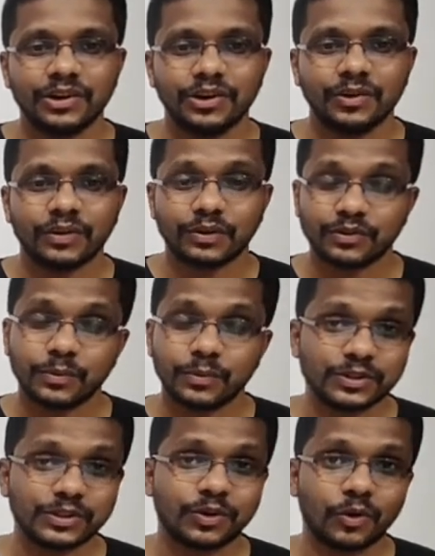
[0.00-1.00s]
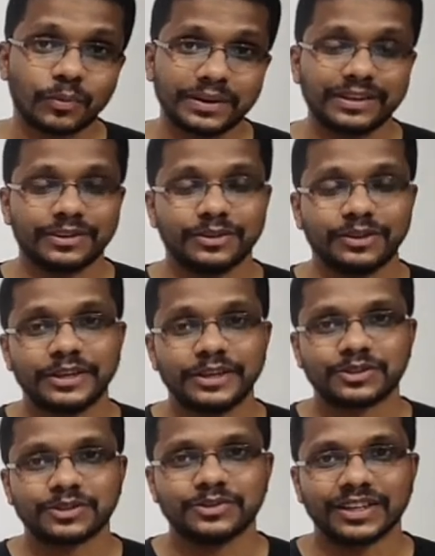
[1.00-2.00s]
One of the most common only
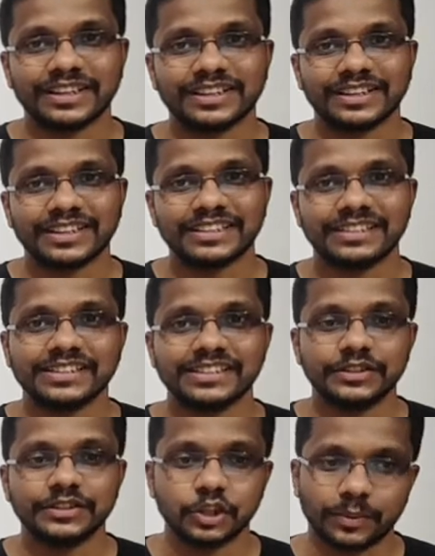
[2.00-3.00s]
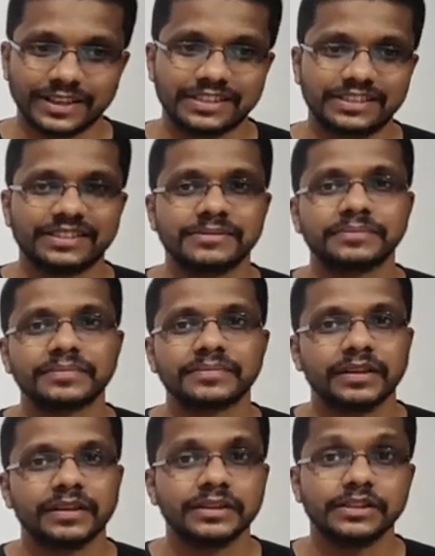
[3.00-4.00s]
used one is genomics.
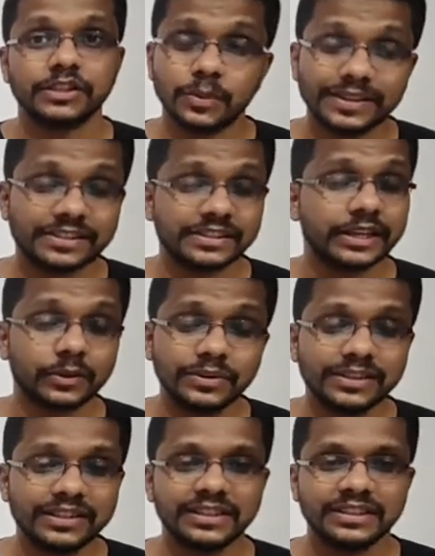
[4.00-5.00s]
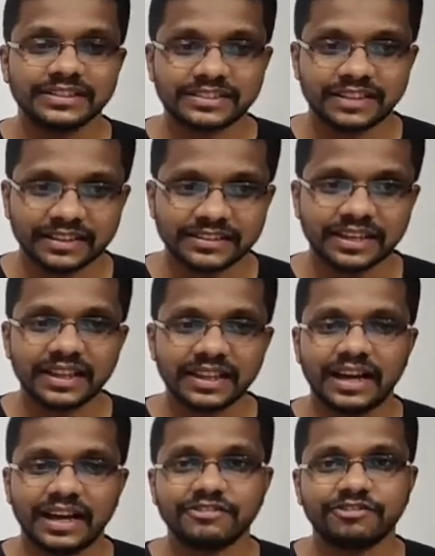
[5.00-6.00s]
Genomics include structural
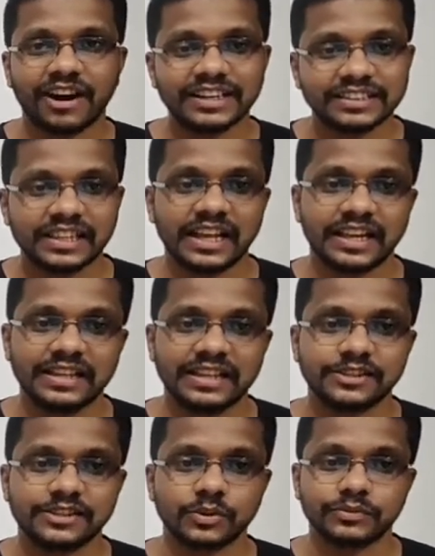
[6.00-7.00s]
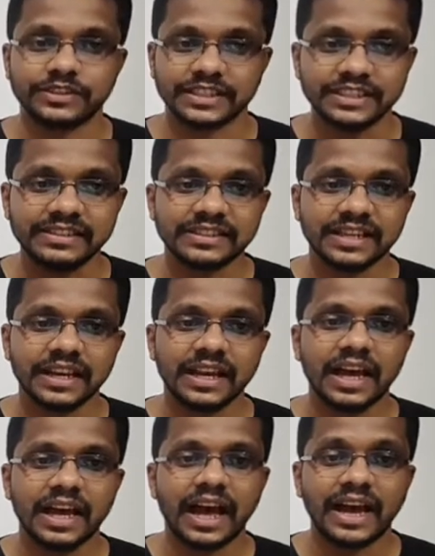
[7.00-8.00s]
and functional analysis of genes
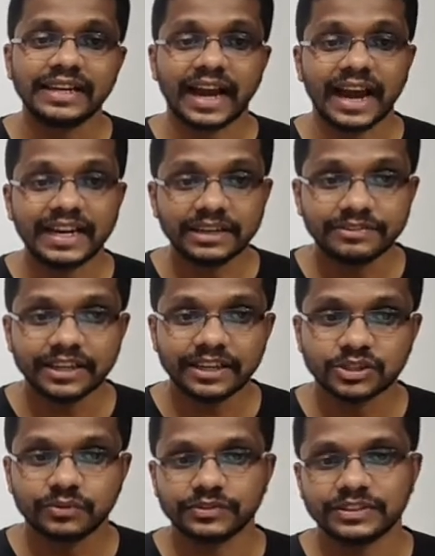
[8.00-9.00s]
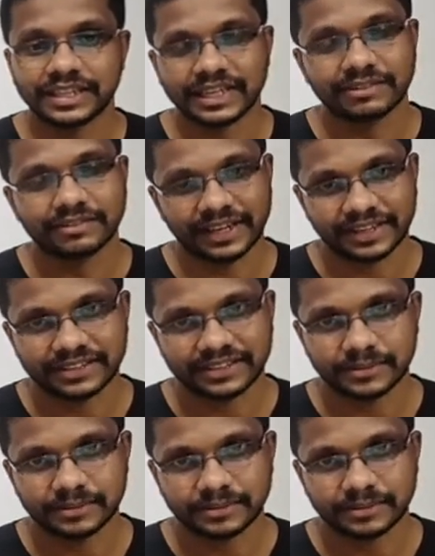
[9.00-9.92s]
and identification of genetic variation.